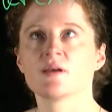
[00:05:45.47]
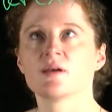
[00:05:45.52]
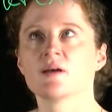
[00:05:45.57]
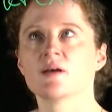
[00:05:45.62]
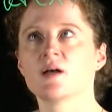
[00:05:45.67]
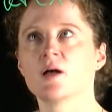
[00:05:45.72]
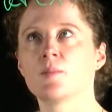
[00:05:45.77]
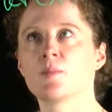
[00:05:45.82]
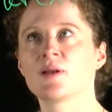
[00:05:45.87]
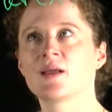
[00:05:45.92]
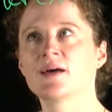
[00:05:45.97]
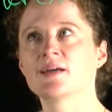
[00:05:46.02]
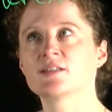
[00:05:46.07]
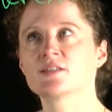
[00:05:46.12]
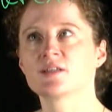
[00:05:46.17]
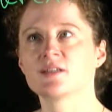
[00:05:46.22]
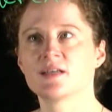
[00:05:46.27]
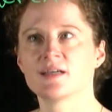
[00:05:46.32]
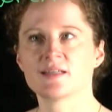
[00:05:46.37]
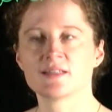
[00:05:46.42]
applied to
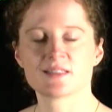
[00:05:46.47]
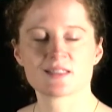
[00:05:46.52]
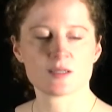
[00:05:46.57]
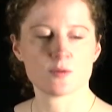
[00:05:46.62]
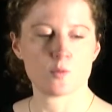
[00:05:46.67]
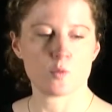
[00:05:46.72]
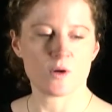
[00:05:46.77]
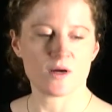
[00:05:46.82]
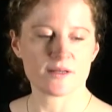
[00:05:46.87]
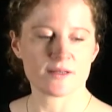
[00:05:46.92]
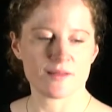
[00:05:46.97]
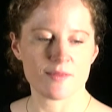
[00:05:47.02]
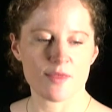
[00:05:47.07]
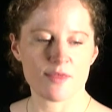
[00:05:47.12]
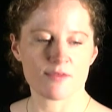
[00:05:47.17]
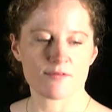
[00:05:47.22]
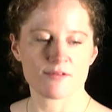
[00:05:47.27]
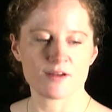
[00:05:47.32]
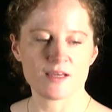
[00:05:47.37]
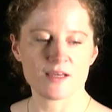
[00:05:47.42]
lines 1 and
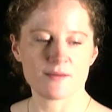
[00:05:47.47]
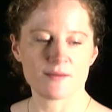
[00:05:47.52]
3.